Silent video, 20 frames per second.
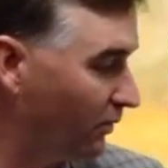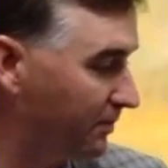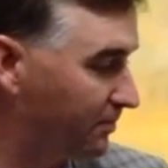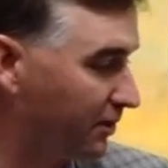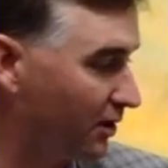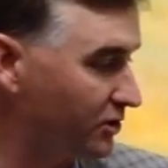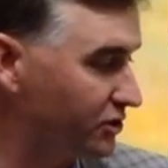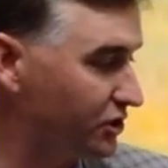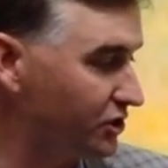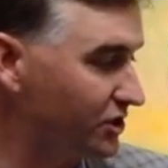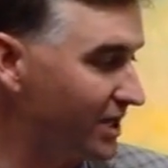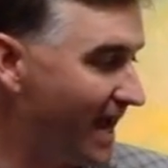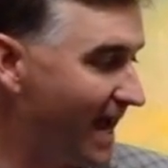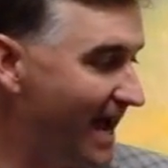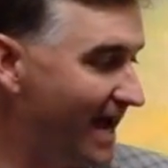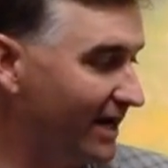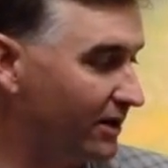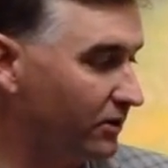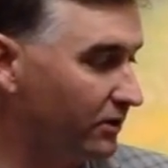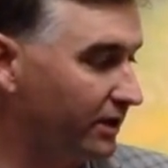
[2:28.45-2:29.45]
We purchase
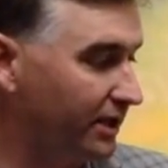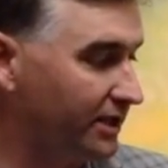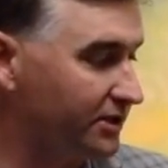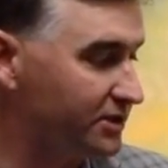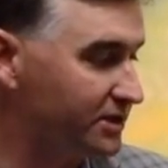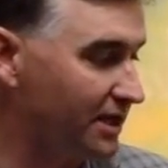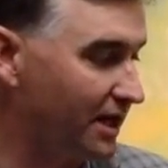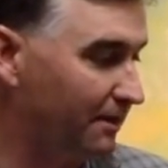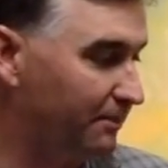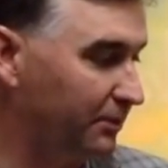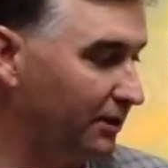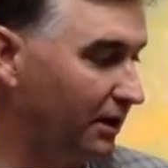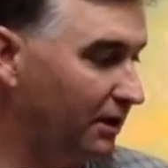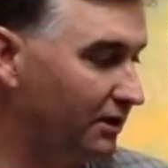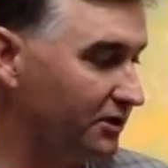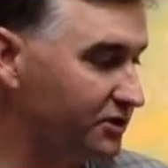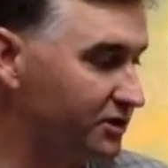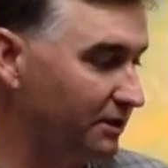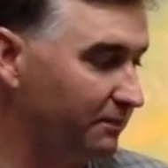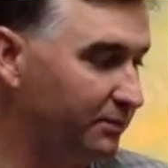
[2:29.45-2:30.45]
aggregate stop
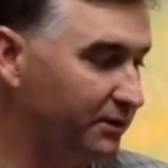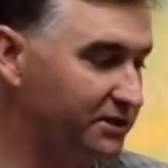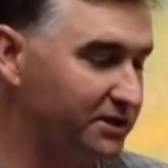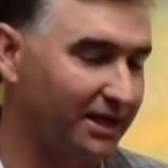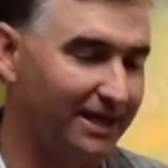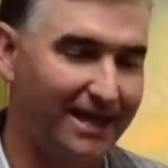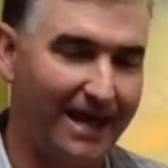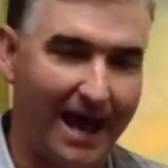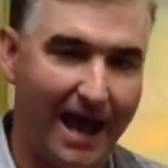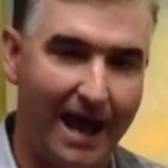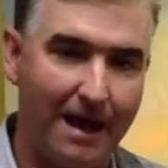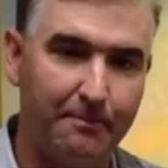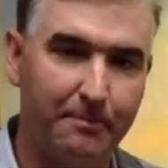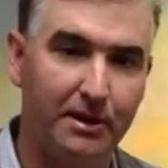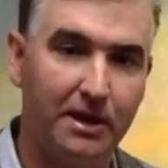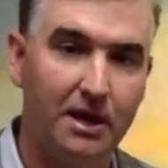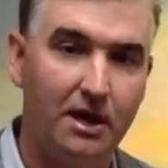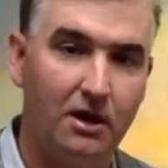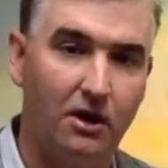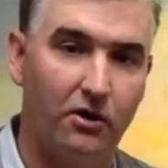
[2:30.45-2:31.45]
loss that puts a
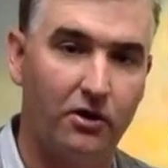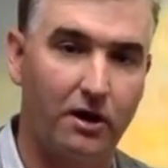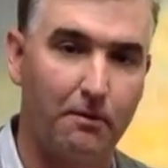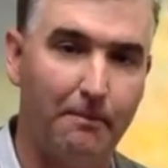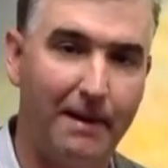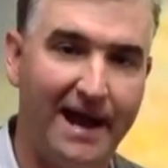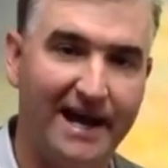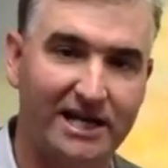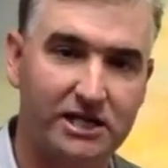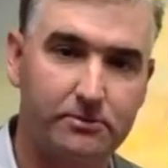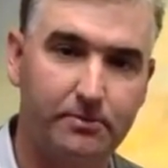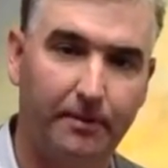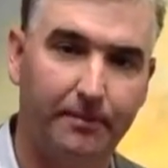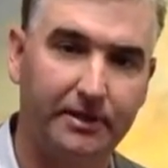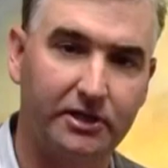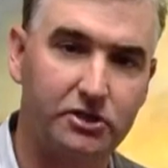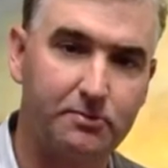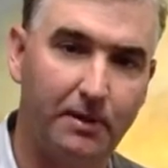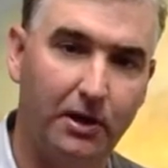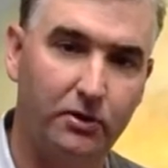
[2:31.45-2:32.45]
cap on our
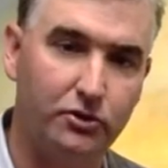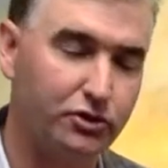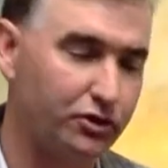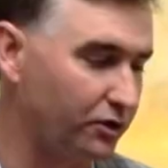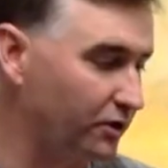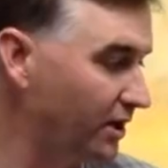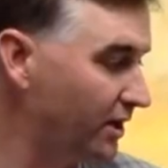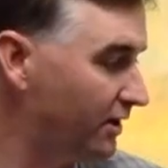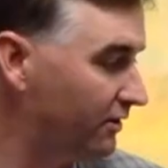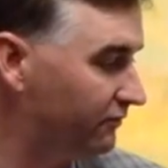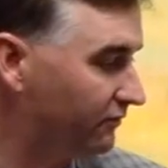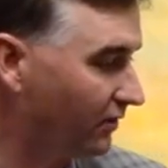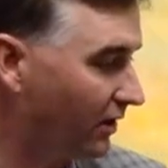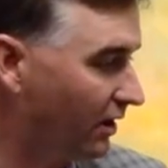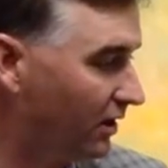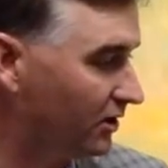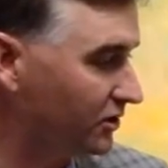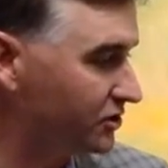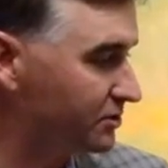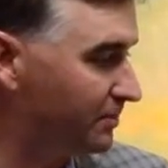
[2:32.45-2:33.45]
maximum exposure
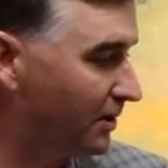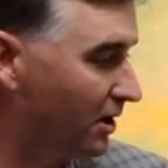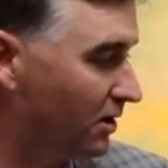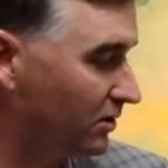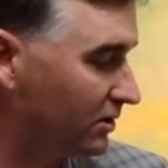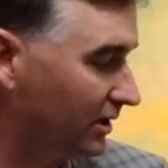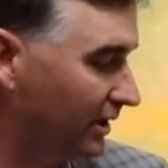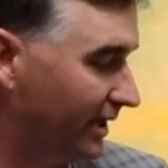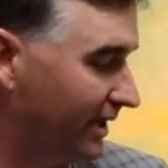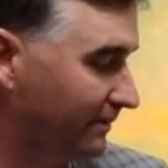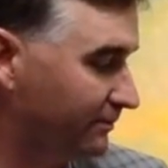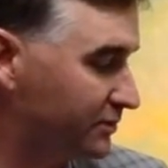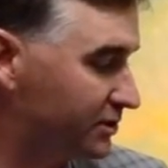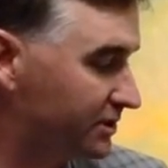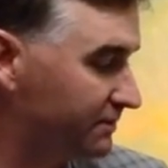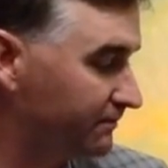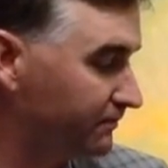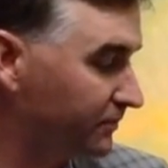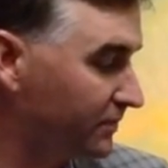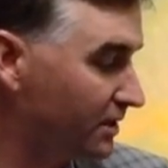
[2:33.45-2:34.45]
for all small
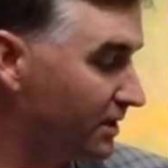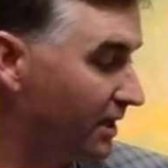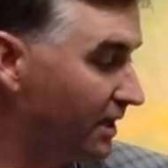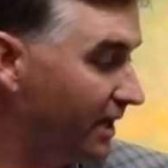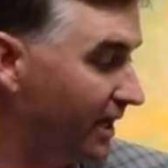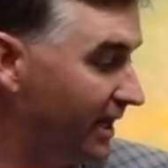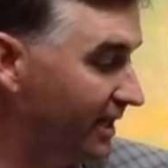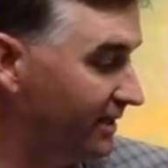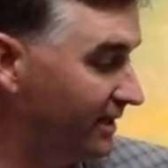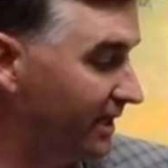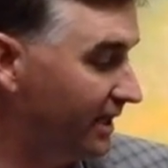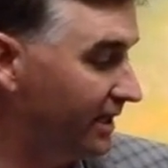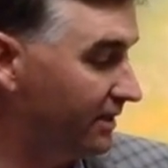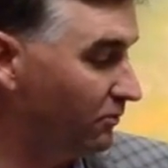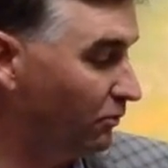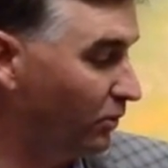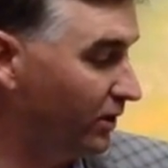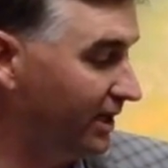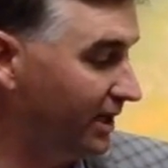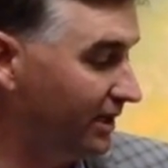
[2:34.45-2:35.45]
claims. And
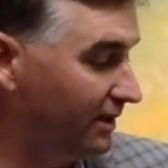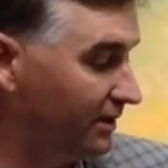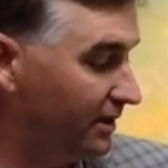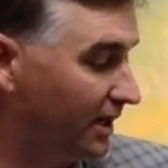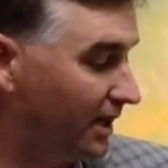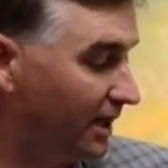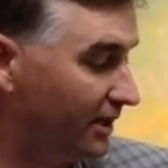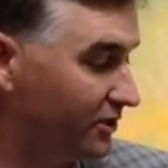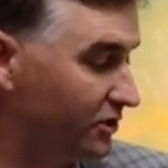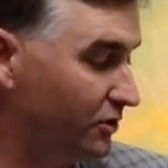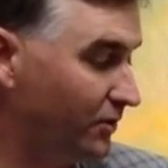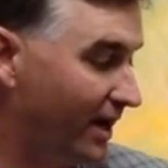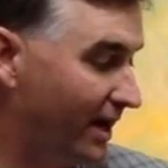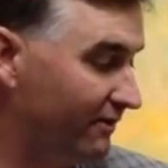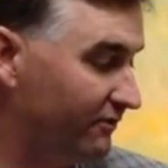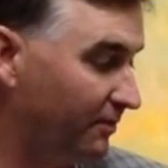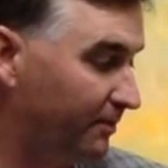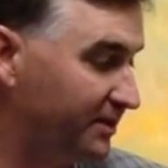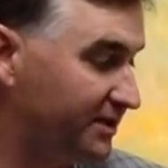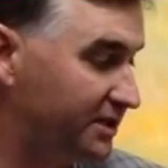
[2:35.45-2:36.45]
then we do
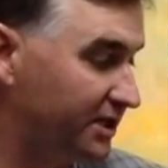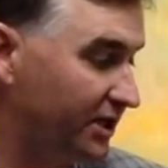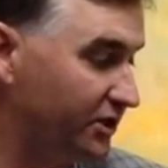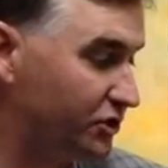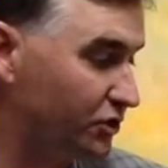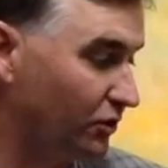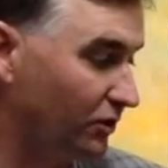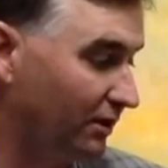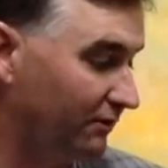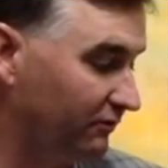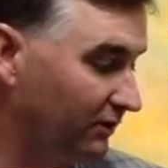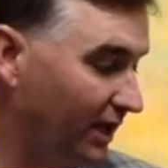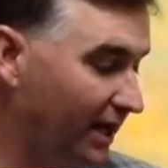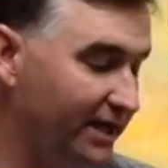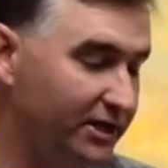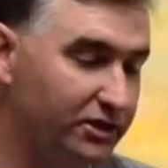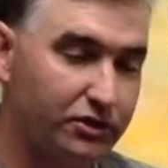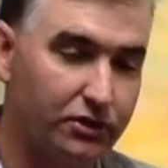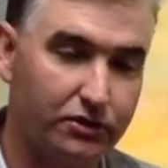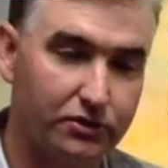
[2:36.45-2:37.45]
have the potential of
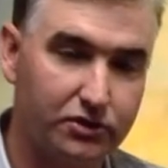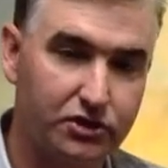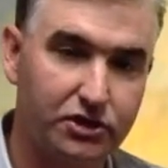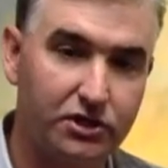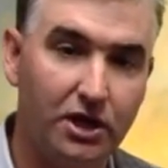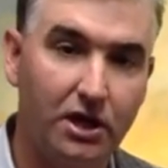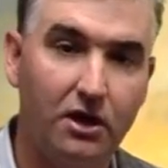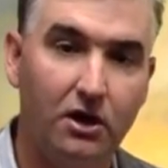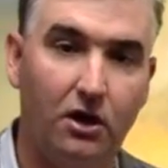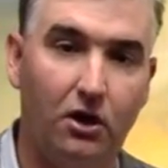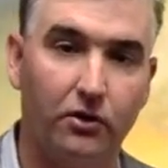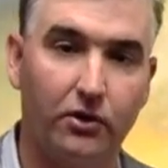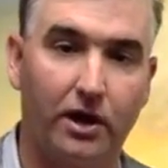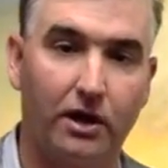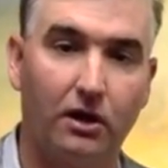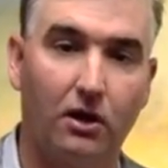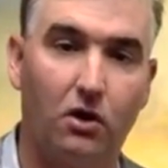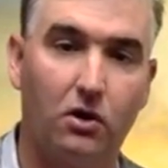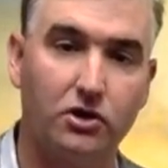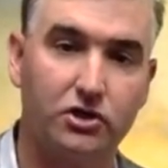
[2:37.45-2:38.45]
lasers on
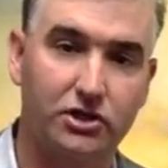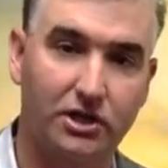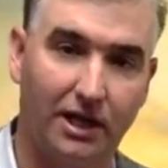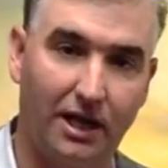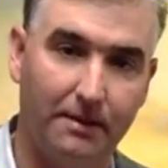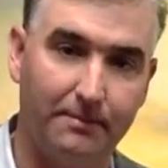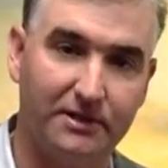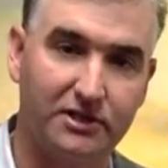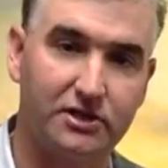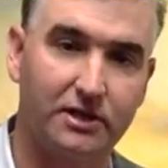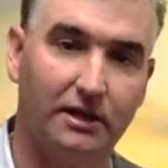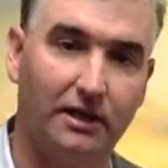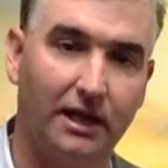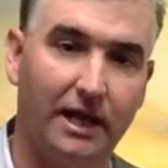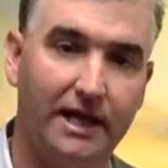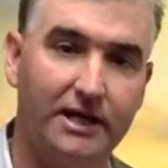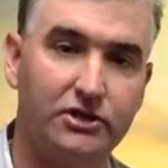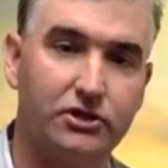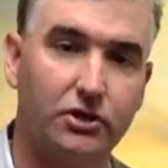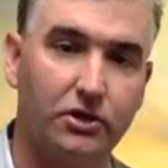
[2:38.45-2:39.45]
our large claimants, and a
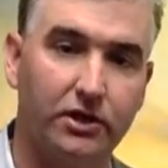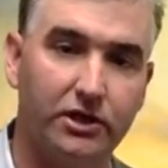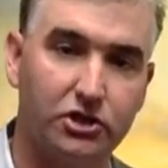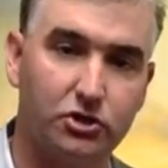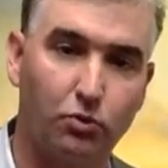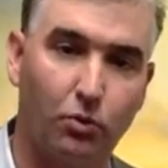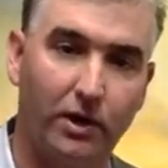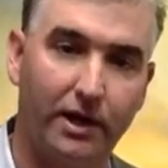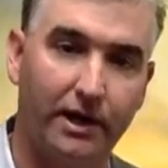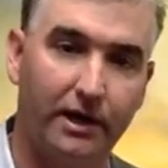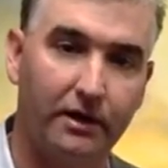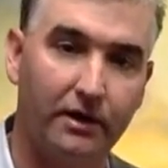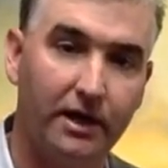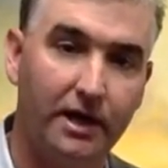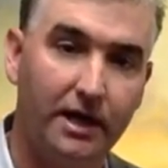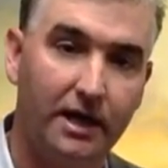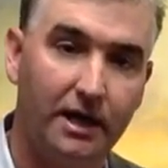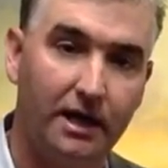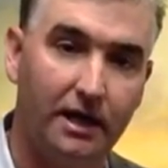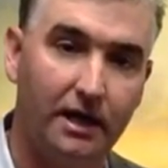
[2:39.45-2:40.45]
laser is
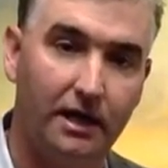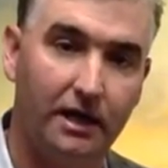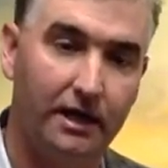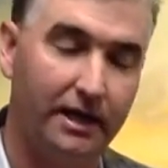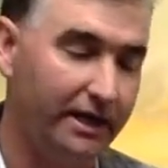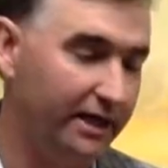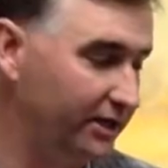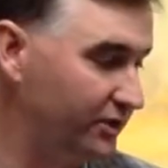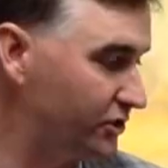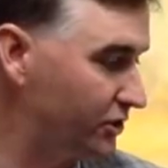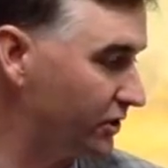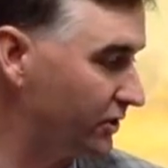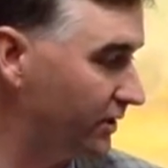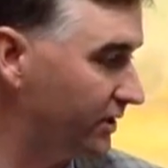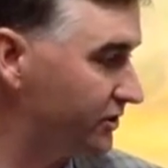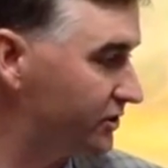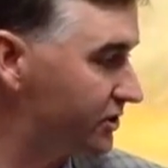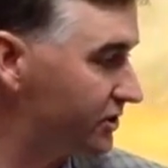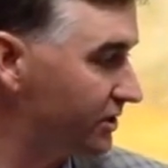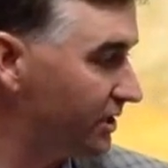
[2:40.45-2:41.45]
where an
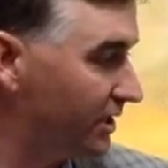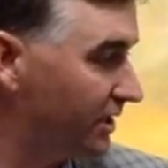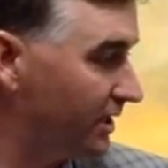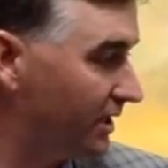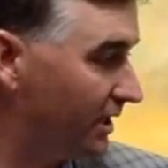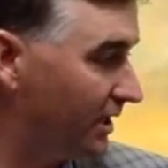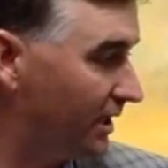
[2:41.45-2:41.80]
insurance